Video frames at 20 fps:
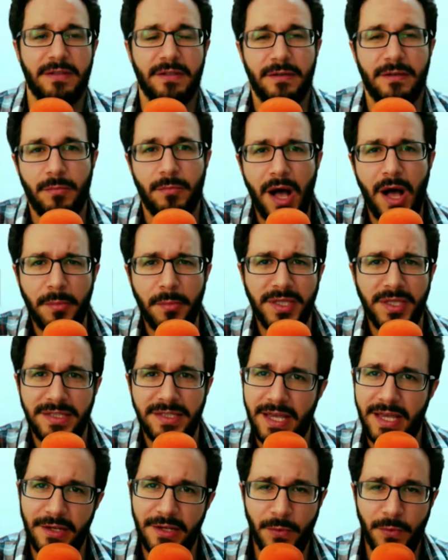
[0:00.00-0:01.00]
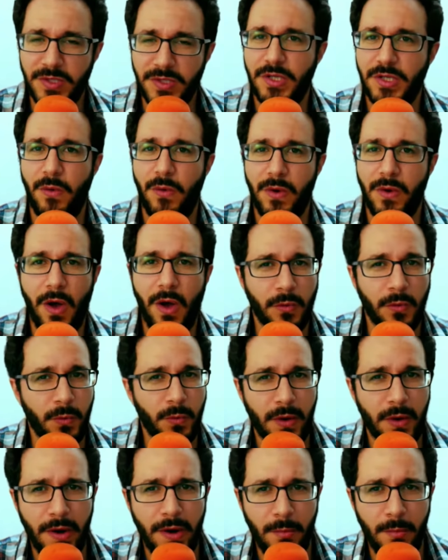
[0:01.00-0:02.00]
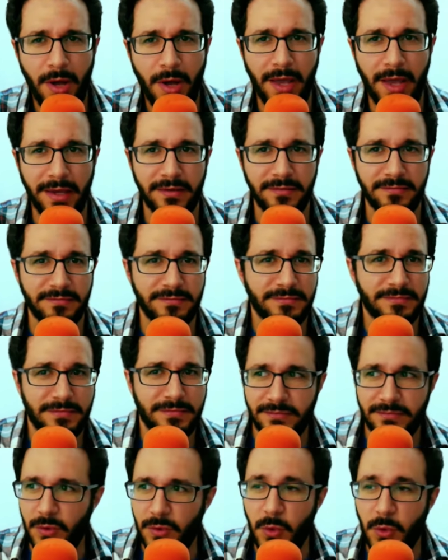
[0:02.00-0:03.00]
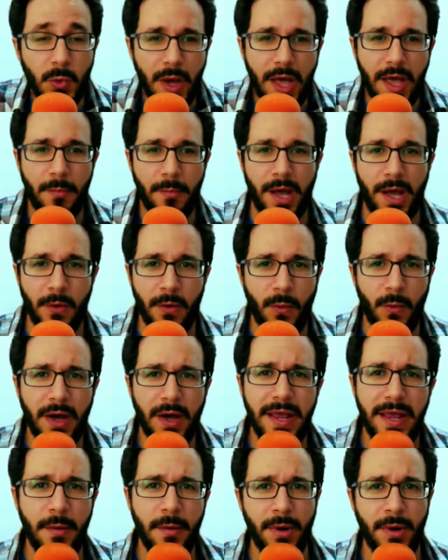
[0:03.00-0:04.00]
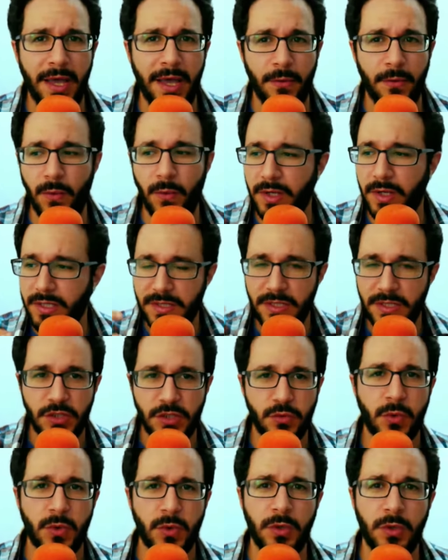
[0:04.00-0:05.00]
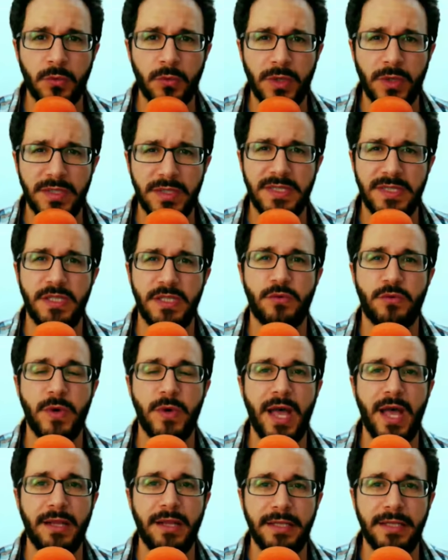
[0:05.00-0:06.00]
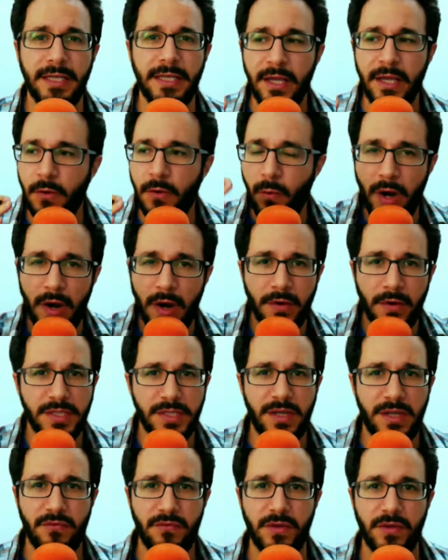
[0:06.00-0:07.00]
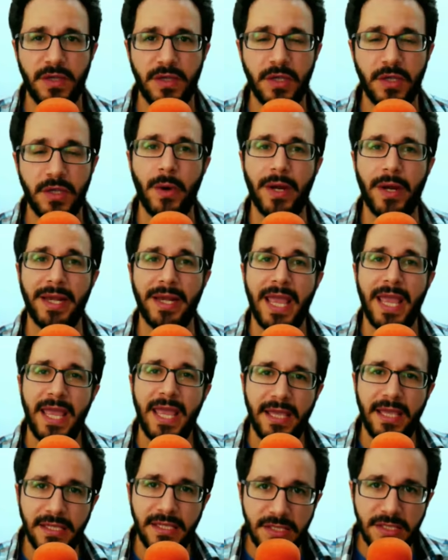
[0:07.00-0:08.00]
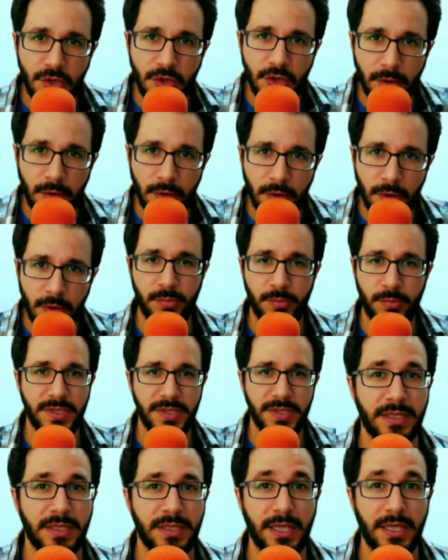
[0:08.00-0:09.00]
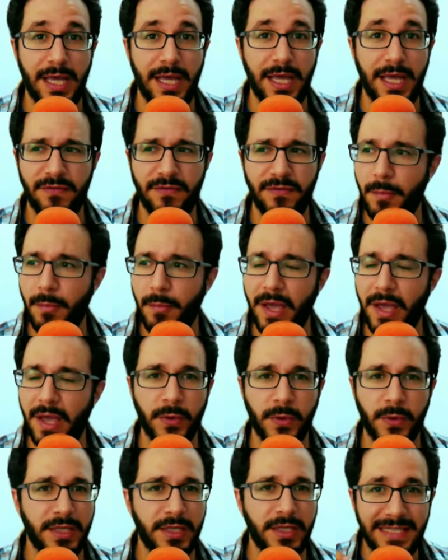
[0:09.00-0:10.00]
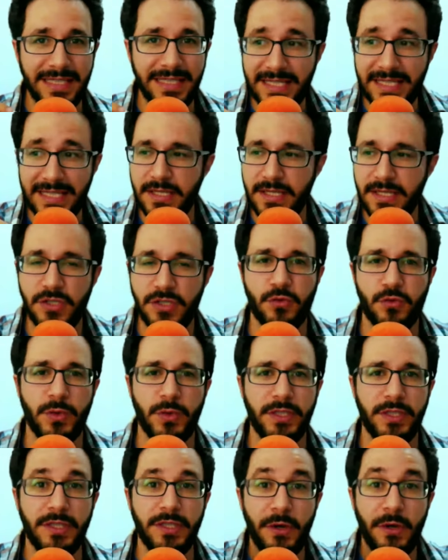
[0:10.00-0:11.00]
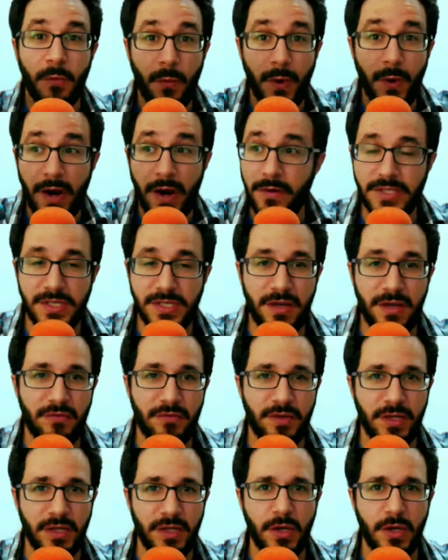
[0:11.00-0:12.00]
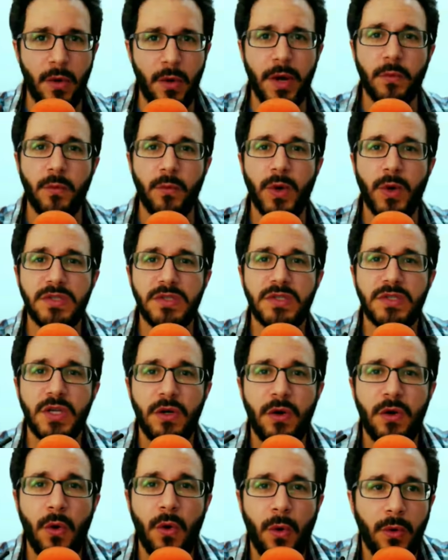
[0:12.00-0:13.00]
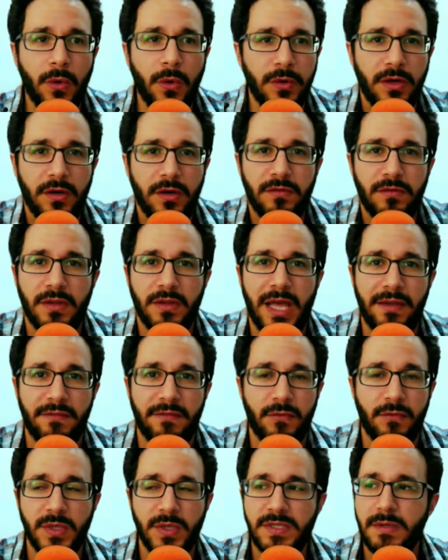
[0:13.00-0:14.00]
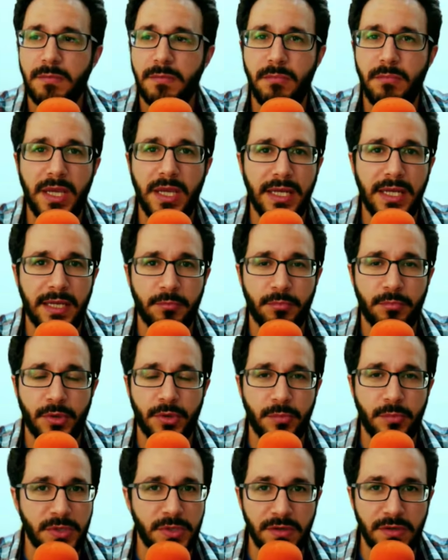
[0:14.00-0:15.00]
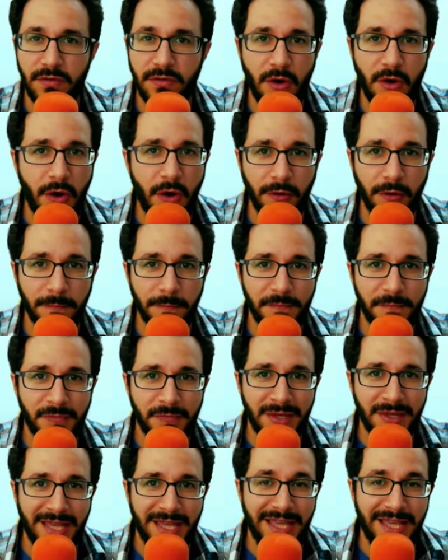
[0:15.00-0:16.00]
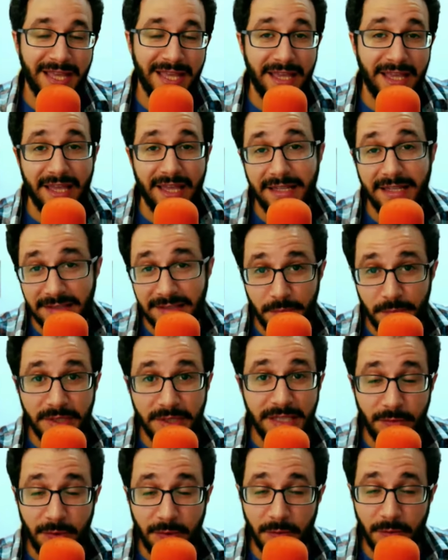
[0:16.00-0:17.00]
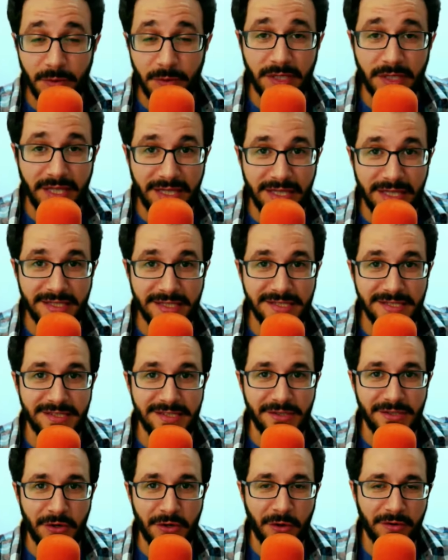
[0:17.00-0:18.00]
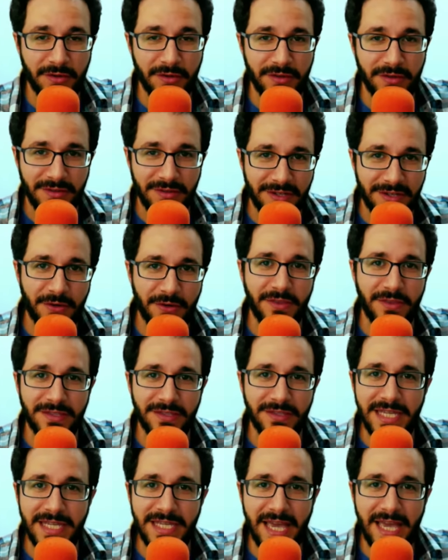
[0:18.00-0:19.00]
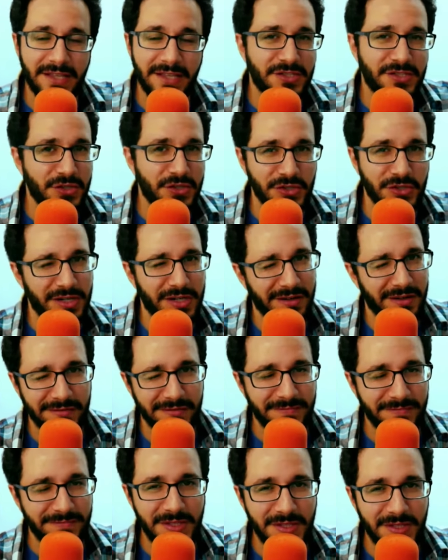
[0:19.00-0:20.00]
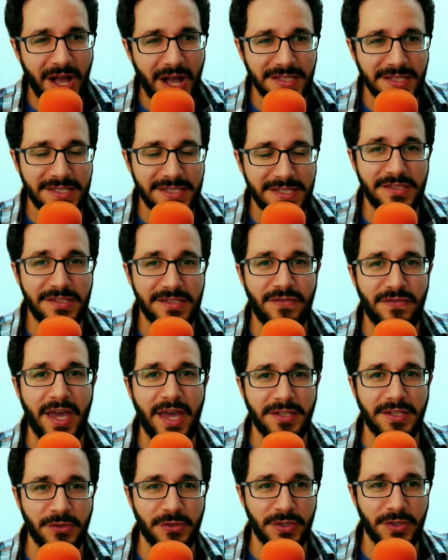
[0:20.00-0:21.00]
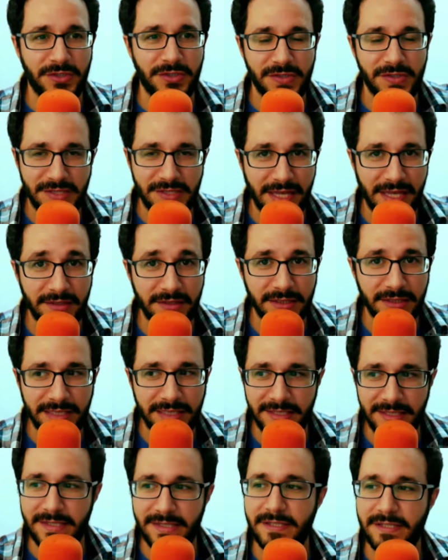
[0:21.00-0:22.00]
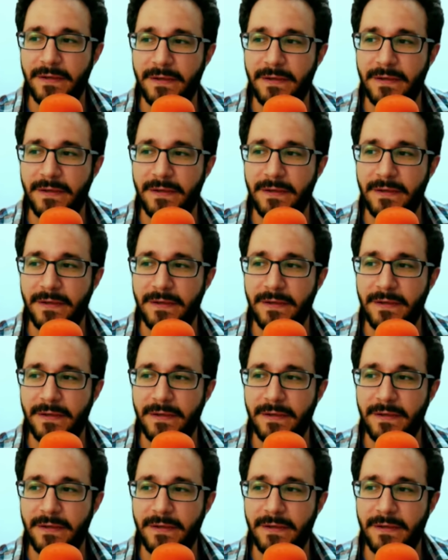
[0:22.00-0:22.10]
Mommy, Daddy, what's going on? Where am I? who am I? What am I? What is this world? What is this reality? Where is everything going? Is there a purpose life? Am I real? Is this real? Where is everything going? What's the goal of life? What's the meaning and purpose of it all? And typically, when we're kids, you know, the, the, the, answers are not satisfactory to say the least.